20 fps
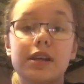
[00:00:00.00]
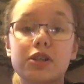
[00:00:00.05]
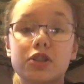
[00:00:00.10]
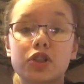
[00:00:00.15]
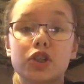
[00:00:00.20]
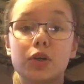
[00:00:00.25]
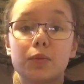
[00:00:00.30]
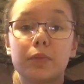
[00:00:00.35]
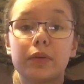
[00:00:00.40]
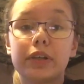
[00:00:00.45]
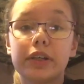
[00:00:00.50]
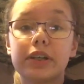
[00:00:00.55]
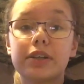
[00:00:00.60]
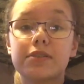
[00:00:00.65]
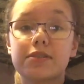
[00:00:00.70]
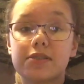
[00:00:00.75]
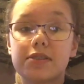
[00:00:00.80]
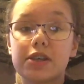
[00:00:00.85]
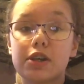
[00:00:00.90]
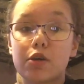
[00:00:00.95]
actually a pretty
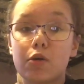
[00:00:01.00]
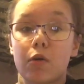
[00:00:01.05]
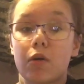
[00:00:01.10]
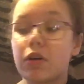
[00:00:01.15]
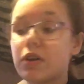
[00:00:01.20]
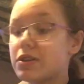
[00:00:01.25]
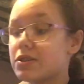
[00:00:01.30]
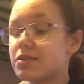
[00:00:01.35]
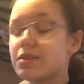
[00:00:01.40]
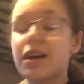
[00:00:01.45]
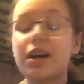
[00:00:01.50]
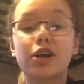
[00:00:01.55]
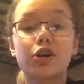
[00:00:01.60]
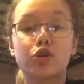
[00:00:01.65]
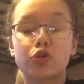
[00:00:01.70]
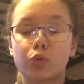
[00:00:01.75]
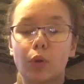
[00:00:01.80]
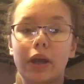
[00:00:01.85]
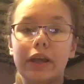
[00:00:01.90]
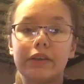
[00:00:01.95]
good sequel. It's not a
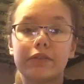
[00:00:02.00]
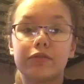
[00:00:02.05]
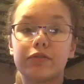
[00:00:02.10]
great